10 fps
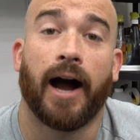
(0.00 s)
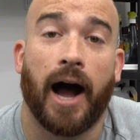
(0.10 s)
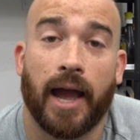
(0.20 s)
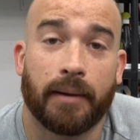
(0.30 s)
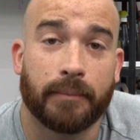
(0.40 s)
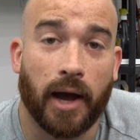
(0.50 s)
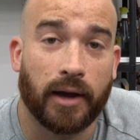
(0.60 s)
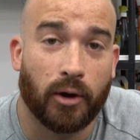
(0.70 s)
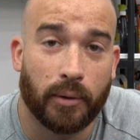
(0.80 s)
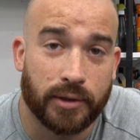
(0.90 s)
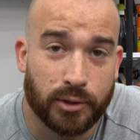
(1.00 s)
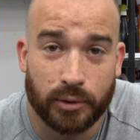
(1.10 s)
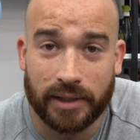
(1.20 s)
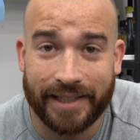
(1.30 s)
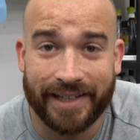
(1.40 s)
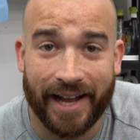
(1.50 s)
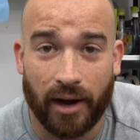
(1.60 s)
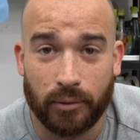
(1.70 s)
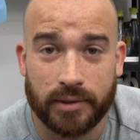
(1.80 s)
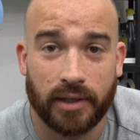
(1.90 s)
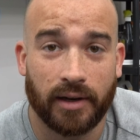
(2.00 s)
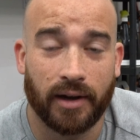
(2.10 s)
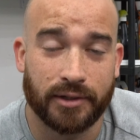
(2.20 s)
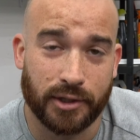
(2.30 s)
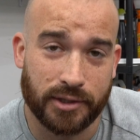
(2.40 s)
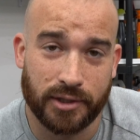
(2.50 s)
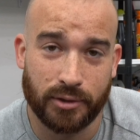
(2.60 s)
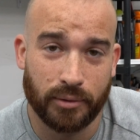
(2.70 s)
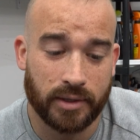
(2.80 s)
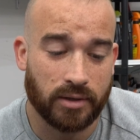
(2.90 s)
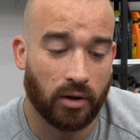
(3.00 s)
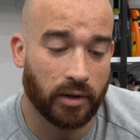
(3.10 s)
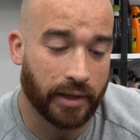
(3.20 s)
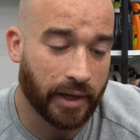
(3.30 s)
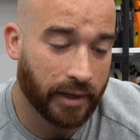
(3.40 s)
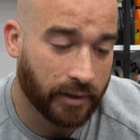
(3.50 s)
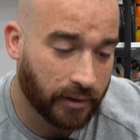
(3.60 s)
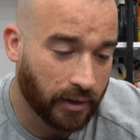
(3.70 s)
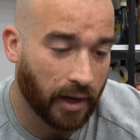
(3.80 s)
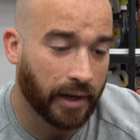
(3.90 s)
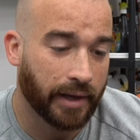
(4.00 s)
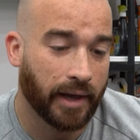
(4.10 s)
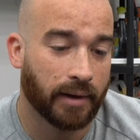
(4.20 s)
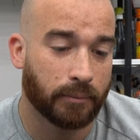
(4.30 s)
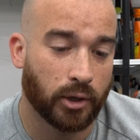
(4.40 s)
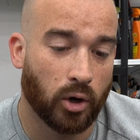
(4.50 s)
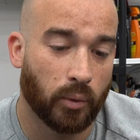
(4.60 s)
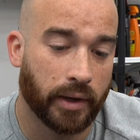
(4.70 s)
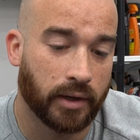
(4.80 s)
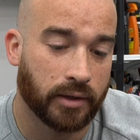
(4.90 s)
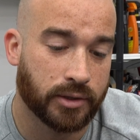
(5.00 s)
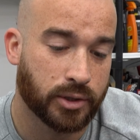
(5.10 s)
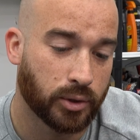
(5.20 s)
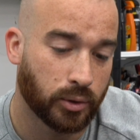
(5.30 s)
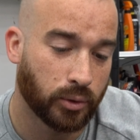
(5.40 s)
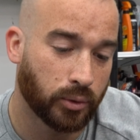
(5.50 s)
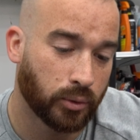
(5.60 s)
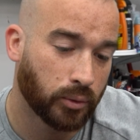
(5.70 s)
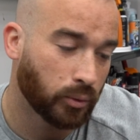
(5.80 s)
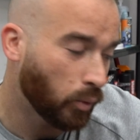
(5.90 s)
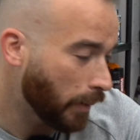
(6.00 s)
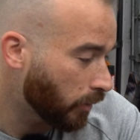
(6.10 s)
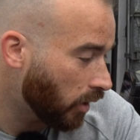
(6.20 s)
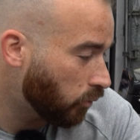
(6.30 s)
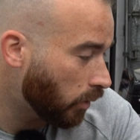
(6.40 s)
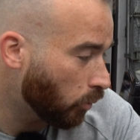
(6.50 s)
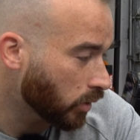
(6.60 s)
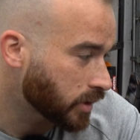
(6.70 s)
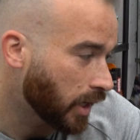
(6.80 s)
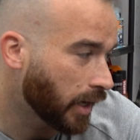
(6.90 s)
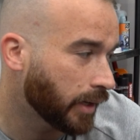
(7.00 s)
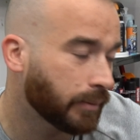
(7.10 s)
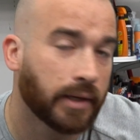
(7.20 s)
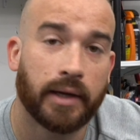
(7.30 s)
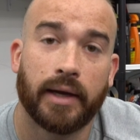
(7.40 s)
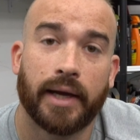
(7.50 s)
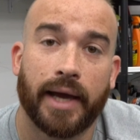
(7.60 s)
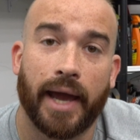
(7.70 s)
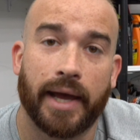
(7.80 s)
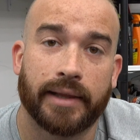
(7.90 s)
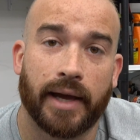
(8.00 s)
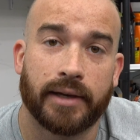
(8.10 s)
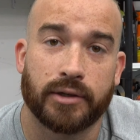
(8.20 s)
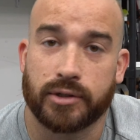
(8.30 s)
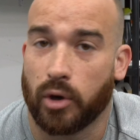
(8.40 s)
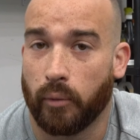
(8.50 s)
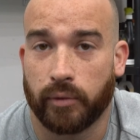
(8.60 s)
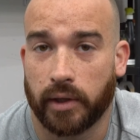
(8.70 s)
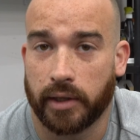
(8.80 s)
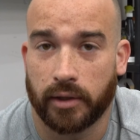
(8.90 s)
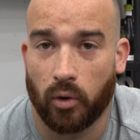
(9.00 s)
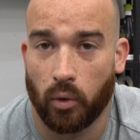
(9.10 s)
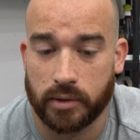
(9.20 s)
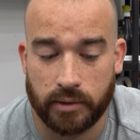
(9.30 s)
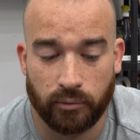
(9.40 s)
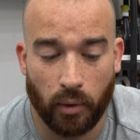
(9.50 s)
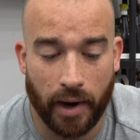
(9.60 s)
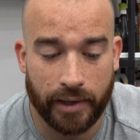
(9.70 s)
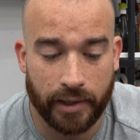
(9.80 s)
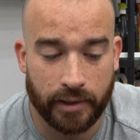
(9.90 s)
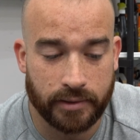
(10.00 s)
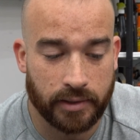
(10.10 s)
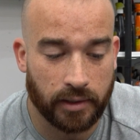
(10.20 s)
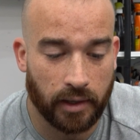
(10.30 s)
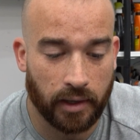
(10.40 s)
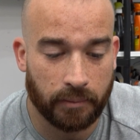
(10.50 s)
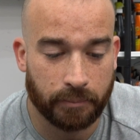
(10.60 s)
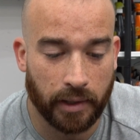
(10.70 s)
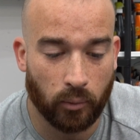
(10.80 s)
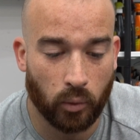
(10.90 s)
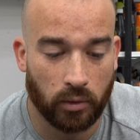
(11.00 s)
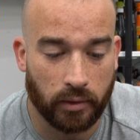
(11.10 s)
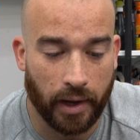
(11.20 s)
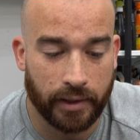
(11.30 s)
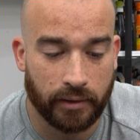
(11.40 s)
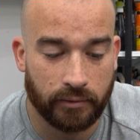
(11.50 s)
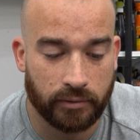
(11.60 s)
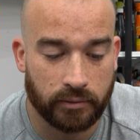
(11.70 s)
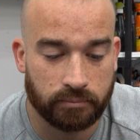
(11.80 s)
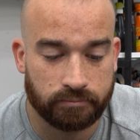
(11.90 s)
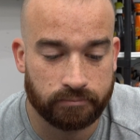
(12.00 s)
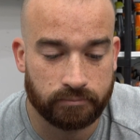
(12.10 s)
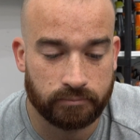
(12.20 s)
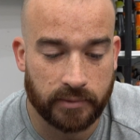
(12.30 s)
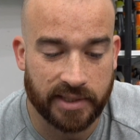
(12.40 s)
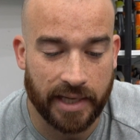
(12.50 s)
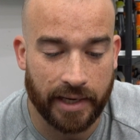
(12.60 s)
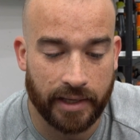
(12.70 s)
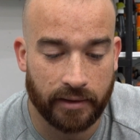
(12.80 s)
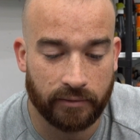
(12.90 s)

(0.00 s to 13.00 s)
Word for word: I am not going to clean it out uh, just to do this all again. I am going to wipe it off one more time and then just hopefully in the course of riding it, um, it will kind of set in the